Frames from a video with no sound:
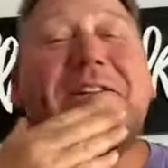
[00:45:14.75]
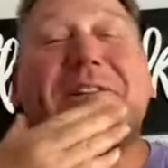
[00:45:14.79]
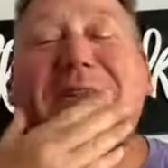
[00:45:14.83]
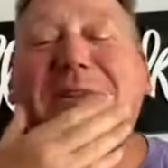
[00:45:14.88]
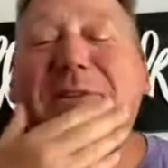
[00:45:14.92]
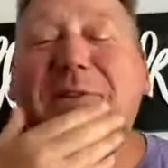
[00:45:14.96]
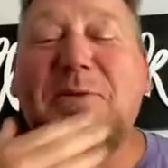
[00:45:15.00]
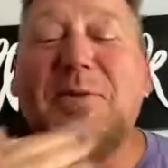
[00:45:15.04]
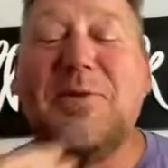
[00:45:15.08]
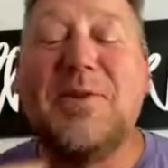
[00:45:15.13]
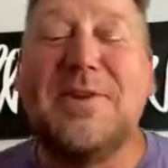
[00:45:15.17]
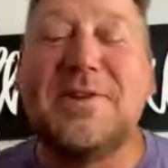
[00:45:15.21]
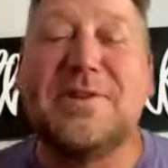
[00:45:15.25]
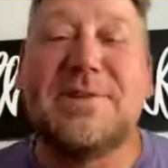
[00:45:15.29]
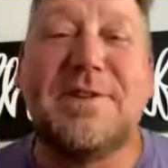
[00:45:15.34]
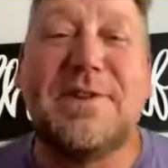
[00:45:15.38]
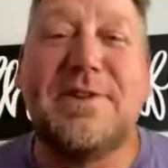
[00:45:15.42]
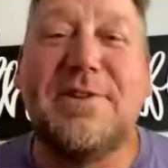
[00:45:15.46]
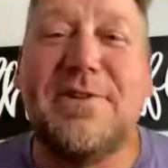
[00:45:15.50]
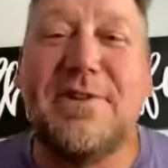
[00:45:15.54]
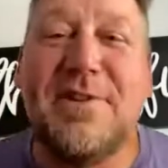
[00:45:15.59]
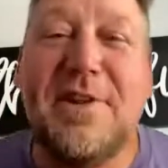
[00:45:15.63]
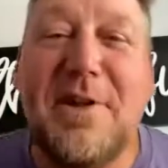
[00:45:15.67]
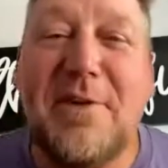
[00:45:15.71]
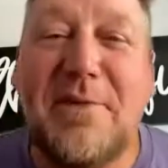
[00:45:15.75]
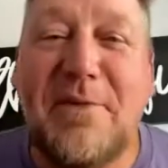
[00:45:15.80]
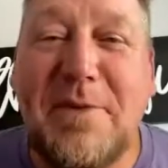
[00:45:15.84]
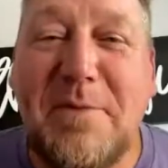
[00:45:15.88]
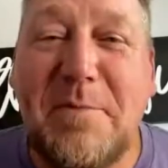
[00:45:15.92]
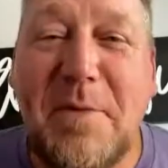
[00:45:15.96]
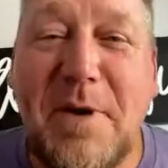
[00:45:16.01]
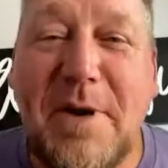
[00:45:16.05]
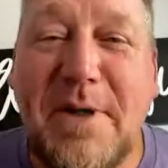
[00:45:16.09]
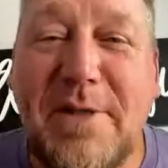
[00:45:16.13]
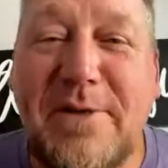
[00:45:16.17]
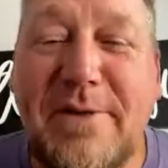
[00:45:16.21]
Do you idiot, the
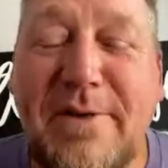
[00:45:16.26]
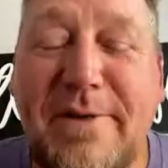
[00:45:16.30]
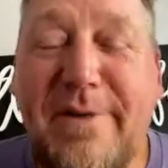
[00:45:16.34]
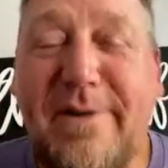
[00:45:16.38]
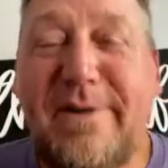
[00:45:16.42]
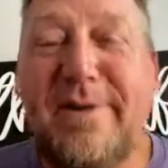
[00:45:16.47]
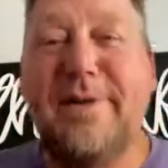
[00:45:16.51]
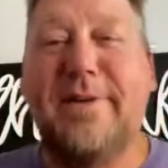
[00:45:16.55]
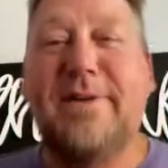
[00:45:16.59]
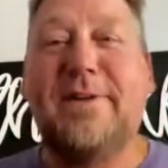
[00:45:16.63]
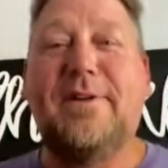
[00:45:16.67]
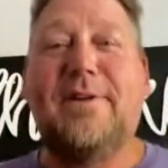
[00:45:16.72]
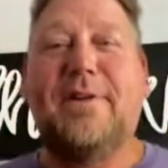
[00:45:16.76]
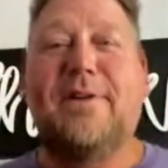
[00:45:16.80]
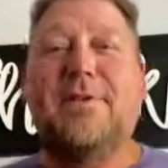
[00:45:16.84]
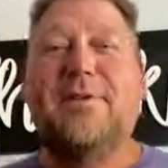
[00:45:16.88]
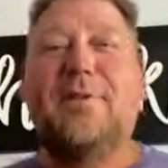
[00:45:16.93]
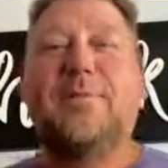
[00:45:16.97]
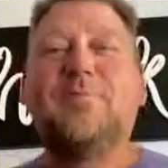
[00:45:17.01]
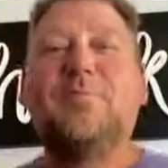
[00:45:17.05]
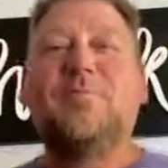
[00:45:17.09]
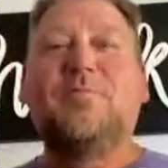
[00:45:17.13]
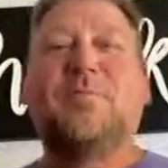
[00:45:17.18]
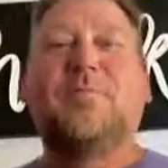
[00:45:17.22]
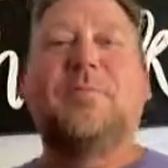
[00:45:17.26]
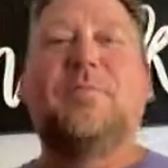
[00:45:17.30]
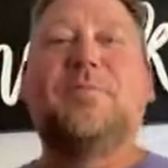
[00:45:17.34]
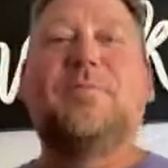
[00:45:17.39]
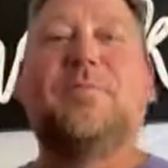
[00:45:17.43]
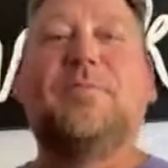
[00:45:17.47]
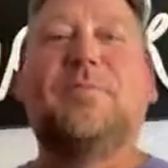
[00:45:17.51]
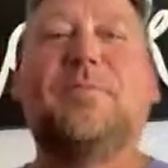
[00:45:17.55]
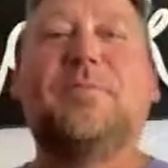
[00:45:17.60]
mother? No, because here I am.